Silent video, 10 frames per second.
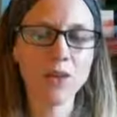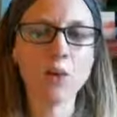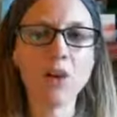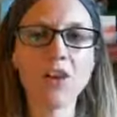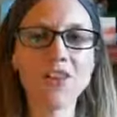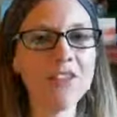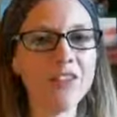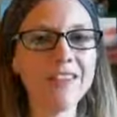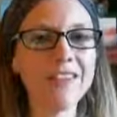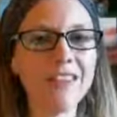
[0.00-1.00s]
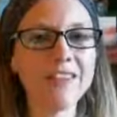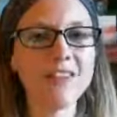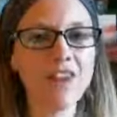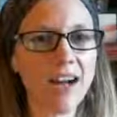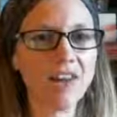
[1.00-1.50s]
will overlook things
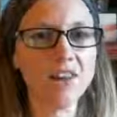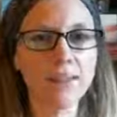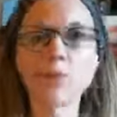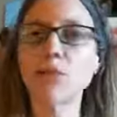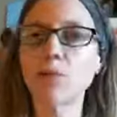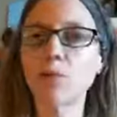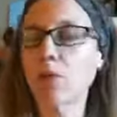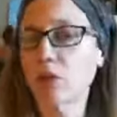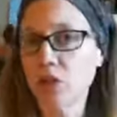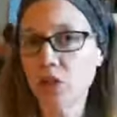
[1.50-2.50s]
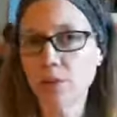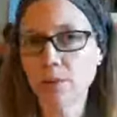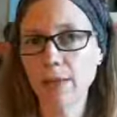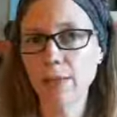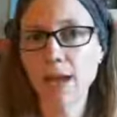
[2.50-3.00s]
that are actually the most important to
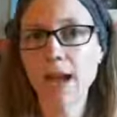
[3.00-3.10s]
me.